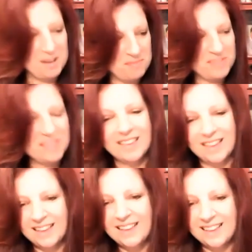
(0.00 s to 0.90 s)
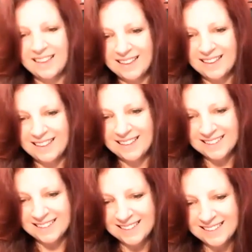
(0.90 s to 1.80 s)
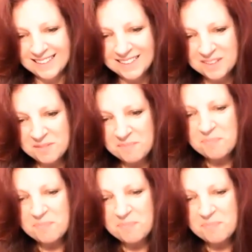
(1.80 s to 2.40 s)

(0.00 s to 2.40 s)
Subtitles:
All you got to do is call him.